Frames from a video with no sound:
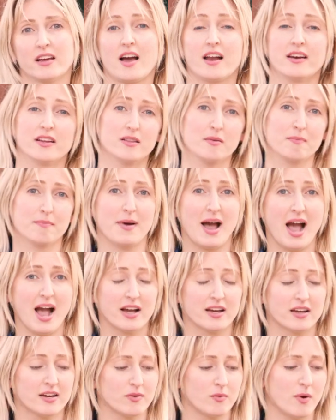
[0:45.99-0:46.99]
cutting them back
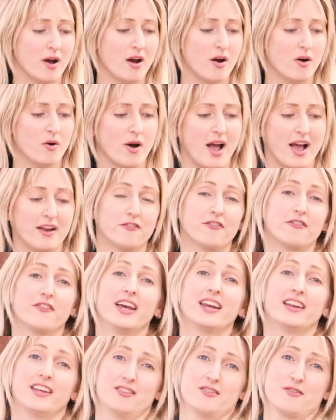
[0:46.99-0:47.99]
well, and
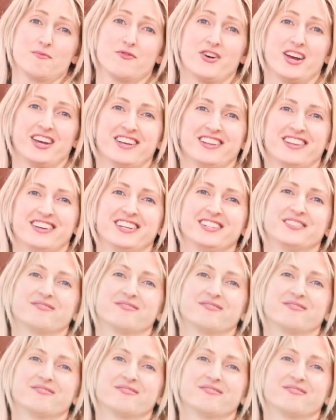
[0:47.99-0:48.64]
feeding them regularly.